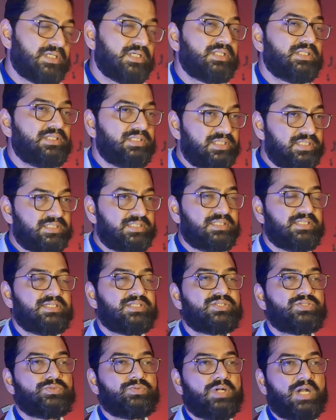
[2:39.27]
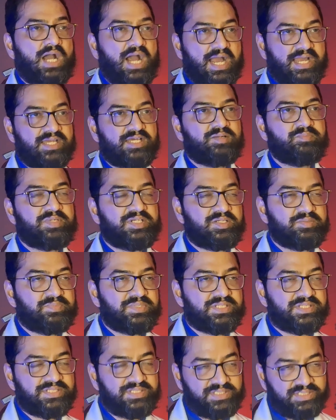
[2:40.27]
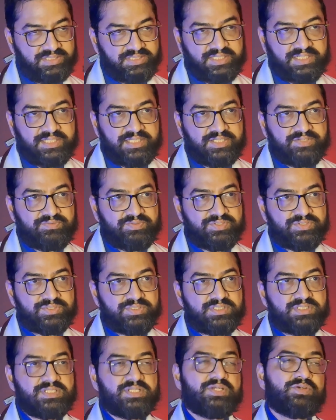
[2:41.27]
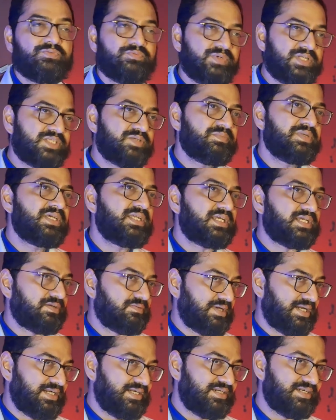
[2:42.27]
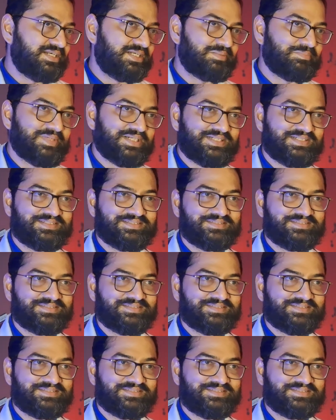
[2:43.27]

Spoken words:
This leads to a higher blood pressure in the individuals, which may require treatment.